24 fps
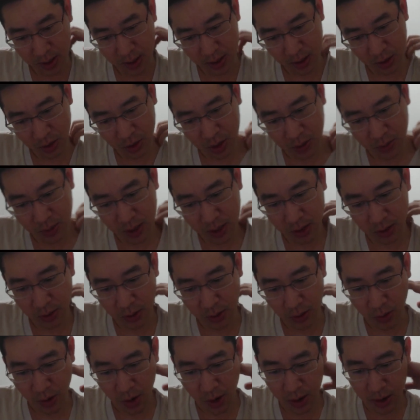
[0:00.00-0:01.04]
Trustmaster
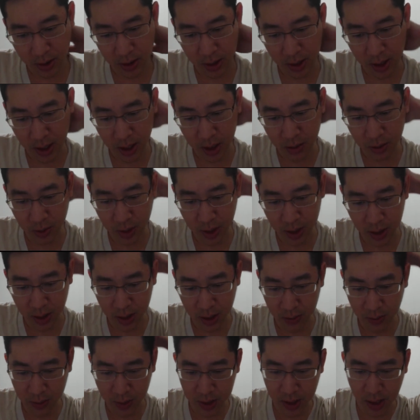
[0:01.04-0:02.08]
reward, HP
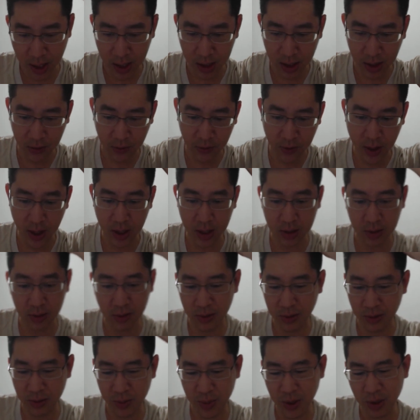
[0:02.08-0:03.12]
30%, defense
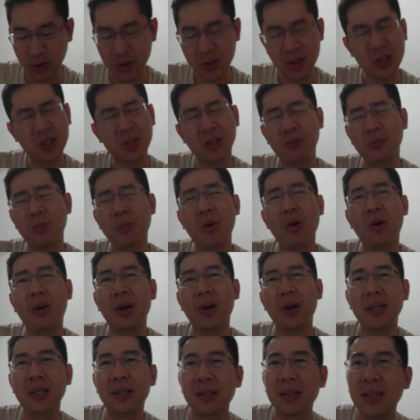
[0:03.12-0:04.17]
or below a certain
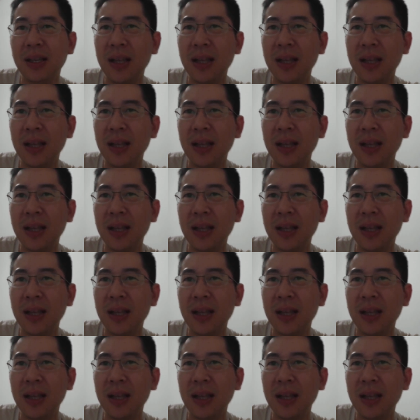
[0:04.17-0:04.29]
point.